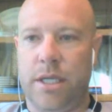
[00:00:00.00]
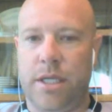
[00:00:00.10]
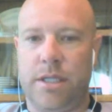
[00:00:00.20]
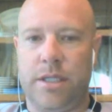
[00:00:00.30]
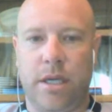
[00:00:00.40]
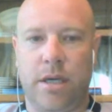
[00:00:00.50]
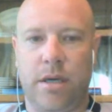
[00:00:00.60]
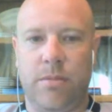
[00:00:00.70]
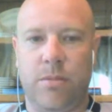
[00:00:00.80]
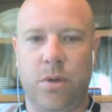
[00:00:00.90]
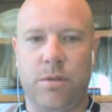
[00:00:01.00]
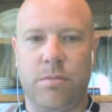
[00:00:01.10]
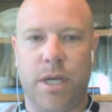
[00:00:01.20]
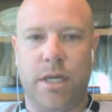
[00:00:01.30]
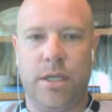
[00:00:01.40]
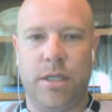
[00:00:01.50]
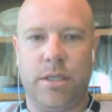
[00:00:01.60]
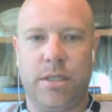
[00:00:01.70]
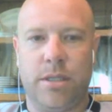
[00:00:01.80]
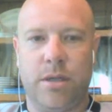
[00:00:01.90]
it rows
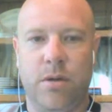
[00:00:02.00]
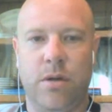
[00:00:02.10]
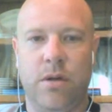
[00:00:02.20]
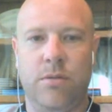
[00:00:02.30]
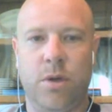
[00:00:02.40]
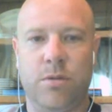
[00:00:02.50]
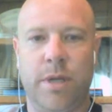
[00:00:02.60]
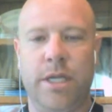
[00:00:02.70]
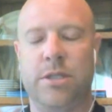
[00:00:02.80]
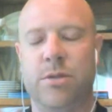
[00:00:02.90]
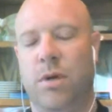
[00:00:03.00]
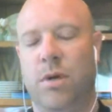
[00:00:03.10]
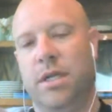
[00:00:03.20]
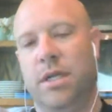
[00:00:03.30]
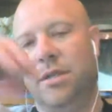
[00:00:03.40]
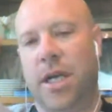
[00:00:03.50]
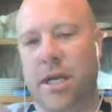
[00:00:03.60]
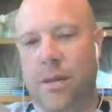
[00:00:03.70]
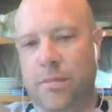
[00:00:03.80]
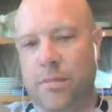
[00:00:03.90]
minus one
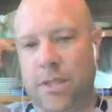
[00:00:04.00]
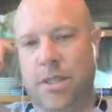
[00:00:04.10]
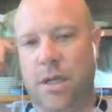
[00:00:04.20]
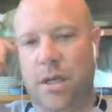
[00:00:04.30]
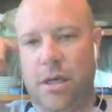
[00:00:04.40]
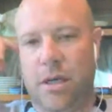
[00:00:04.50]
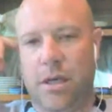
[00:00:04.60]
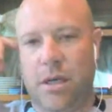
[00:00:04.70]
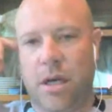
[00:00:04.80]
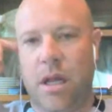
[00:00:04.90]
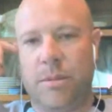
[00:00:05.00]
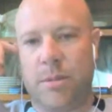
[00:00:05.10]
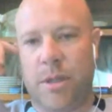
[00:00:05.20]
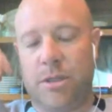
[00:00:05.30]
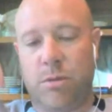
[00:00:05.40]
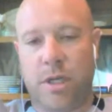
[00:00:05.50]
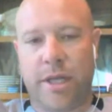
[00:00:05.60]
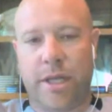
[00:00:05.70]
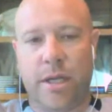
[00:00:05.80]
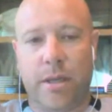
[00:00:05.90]
times column times one,
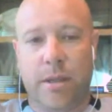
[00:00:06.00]
I think.